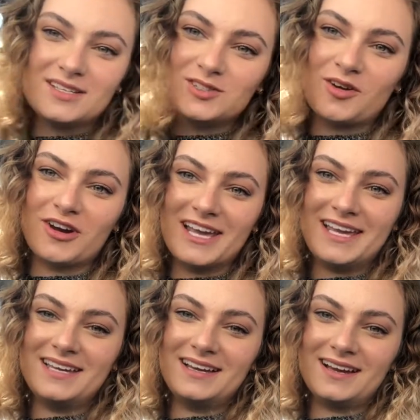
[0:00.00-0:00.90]

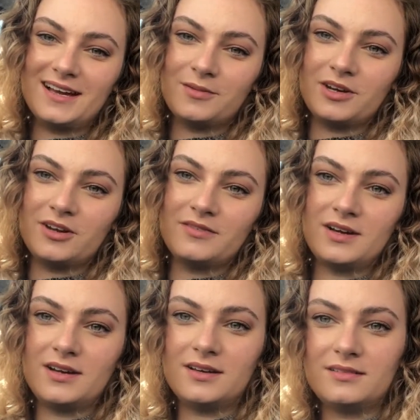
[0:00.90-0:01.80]
Sorry, I went
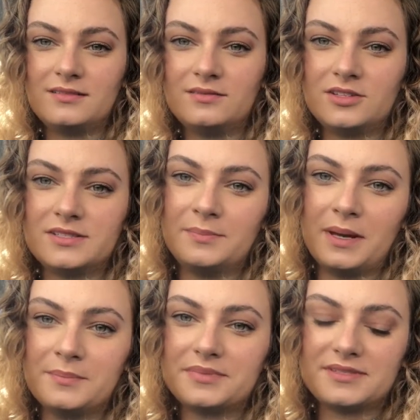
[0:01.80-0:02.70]
over lots of
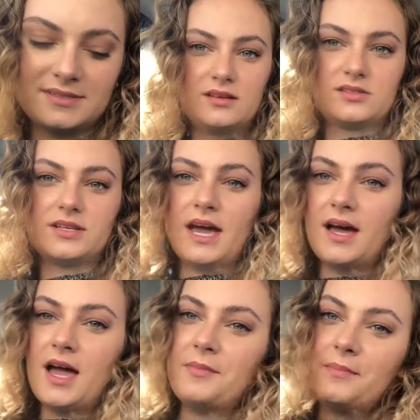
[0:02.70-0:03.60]
bumps. So yeah,
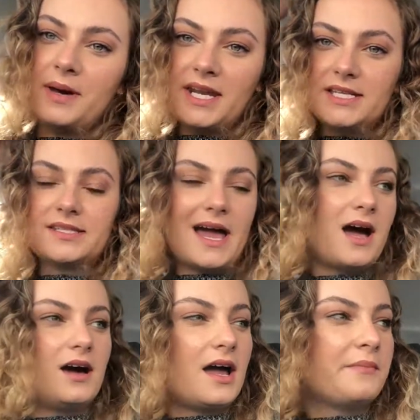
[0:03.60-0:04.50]
I'm at Bunnings
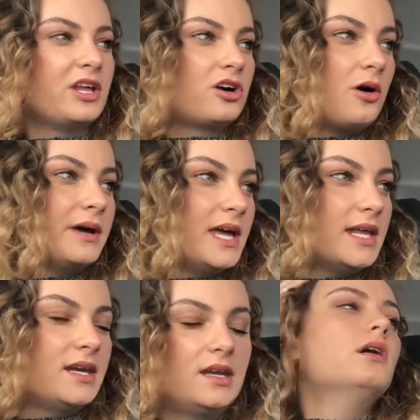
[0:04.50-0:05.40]
now. I'm gonna go
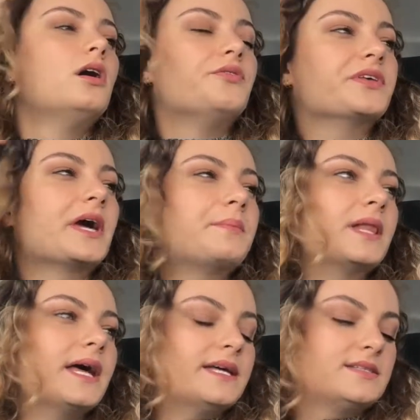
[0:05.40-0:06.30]
in, hopefully get
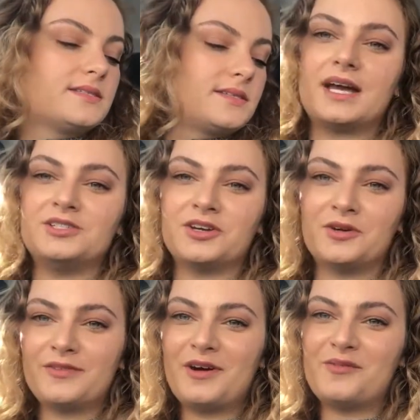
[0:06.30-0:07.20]
plants. I don't
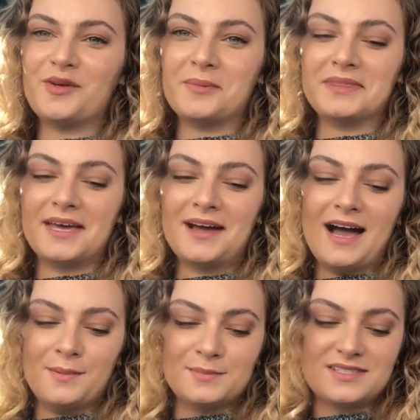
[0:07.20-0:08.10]
know if I'll film in there.
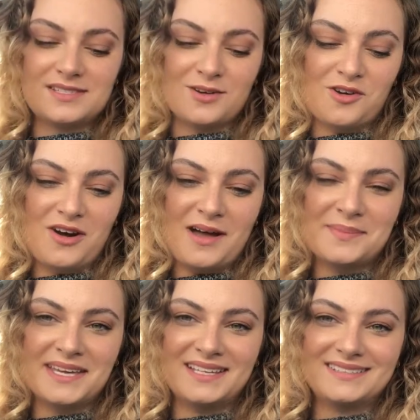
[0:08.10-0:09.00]
I'm still a
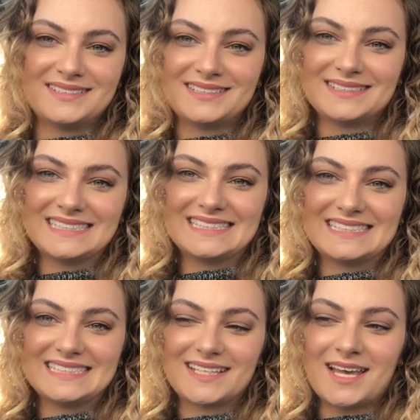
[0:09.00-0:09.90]
bit
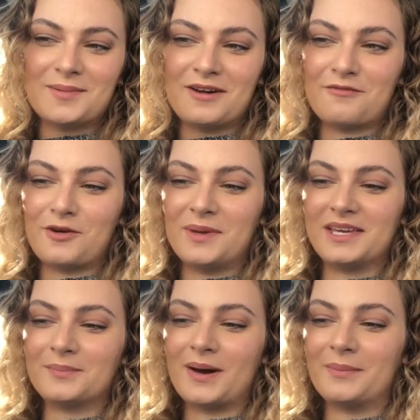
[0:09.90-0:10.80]
about filming
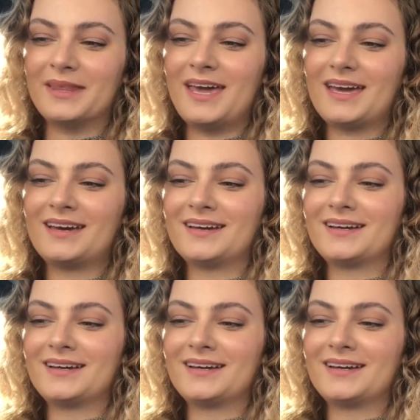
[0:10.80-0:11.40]
in public.